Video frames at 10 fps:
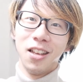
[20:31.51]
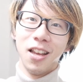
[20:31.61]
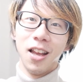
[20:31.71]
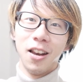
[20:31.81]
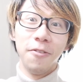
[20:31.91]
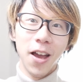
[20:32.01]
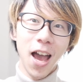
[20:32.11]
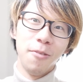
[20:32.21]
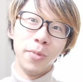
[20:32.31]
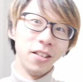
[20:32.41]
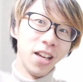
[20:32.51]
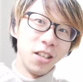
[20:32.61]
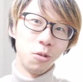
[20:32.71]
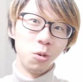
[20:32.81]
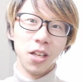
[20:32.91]
And if I have the light
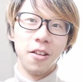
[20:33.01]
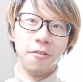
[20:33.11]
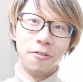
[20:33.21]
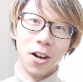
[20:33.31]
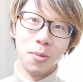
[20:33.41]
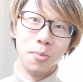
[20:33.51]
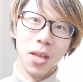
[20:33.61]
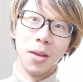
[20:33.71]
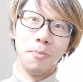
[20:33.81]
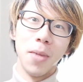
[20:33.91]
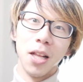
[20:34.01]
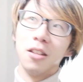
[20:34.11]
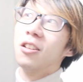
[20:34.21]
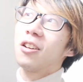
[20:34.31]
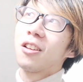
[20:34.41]
source in front of me, it might
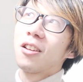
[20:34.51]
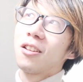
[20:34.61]
look,